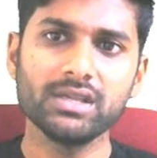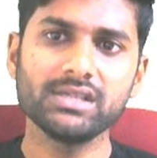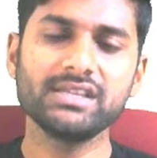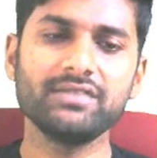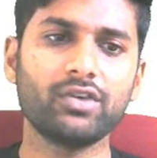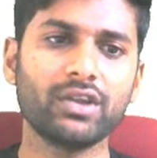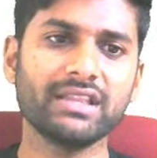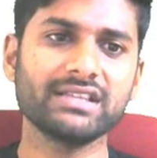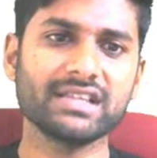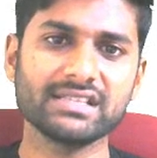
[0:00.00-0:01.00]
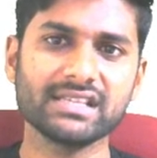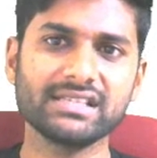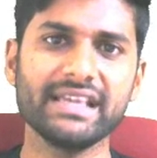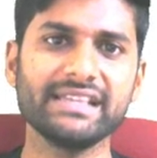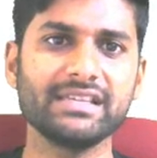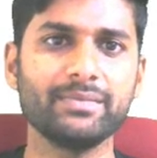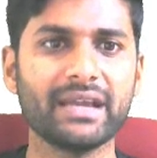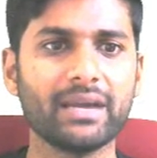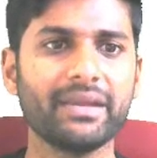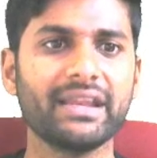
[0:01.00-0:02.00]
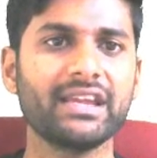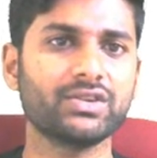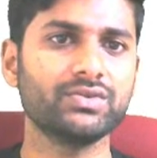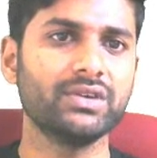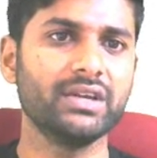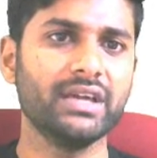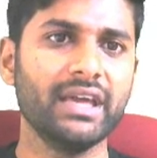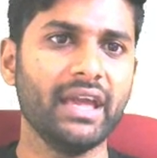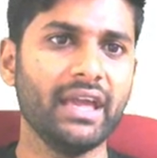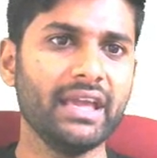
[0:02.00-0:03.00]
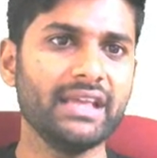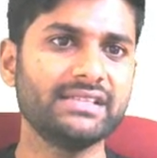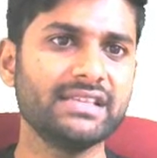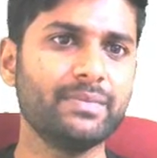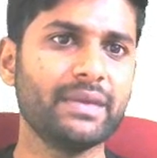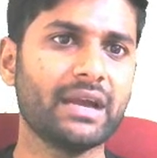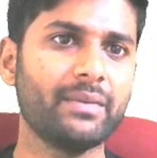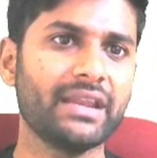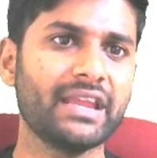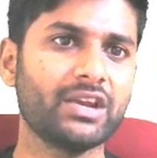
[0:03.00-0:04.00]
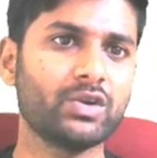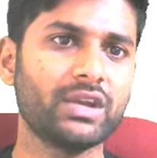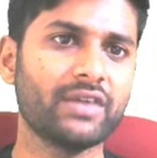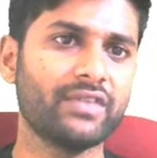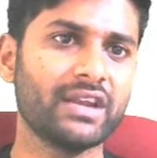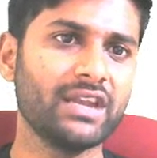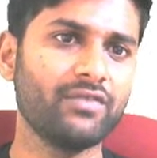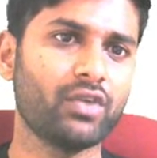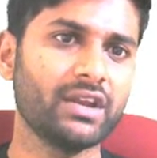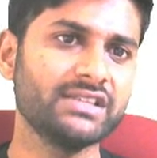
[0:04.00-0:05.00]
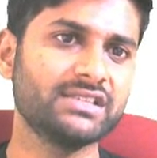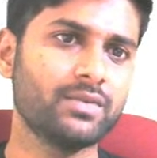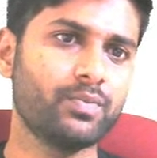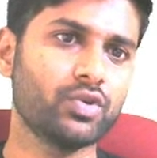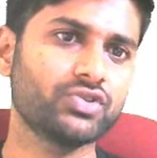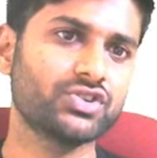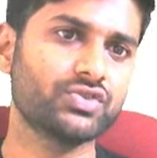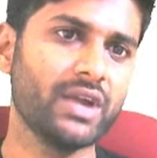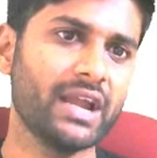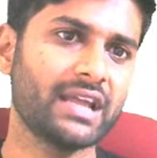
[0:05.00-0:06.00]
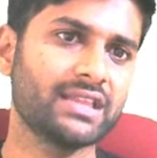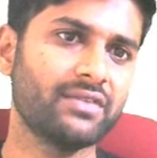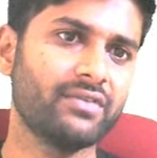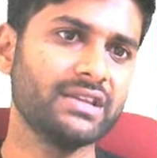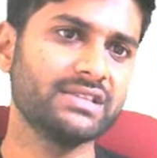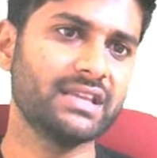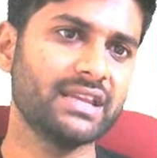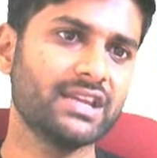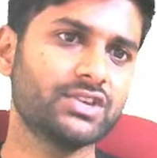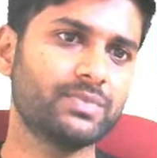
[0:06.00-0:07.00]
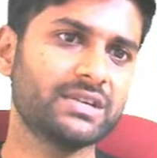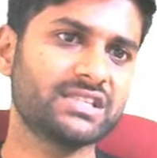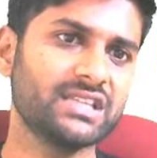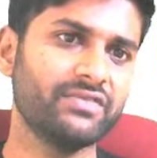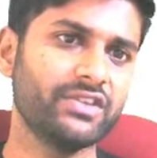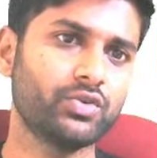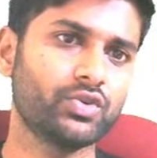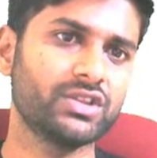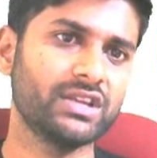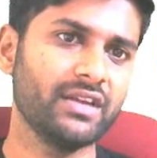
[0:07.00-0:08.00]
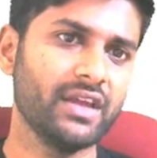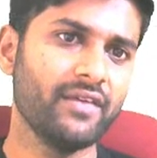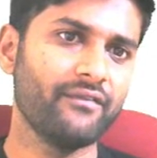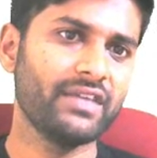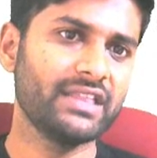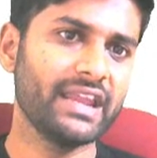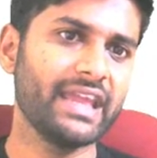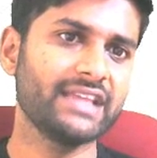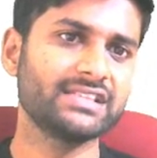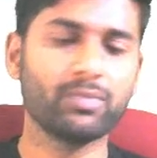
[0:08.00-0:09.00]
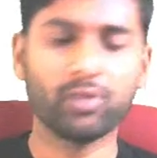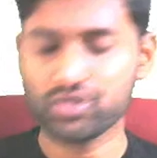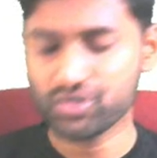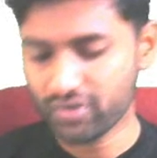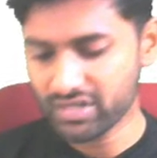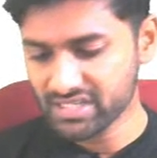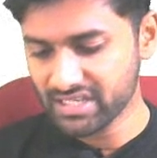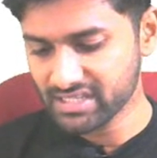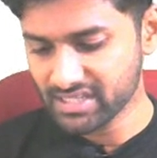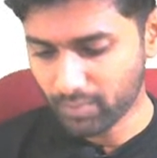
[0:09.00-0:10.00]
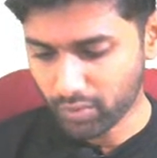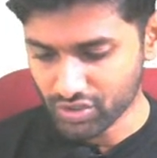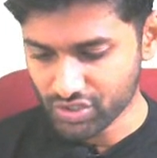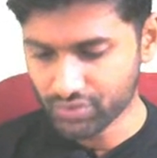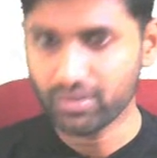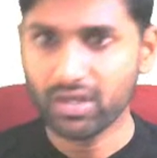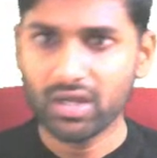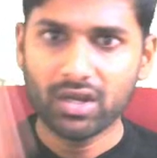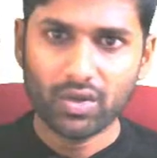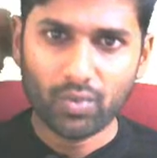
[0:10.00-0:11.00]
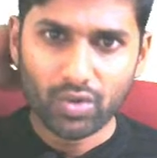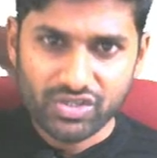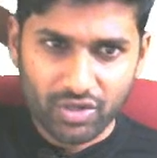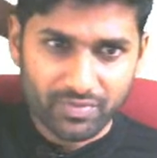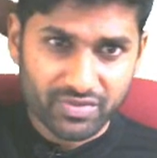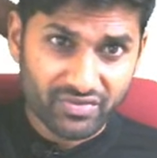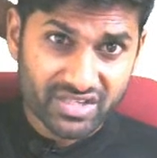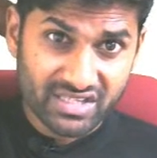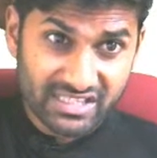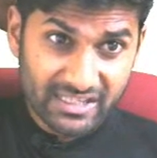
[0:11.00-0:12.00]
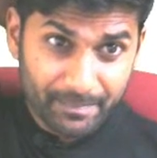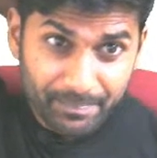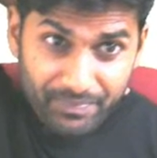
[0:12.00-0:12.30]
See, what are the chances AC become a negative? AC become a negative, definitely one is the positive and other one is the negative. But still we don't know that whether A is a positive or C is the positive. Now what is your observation? See,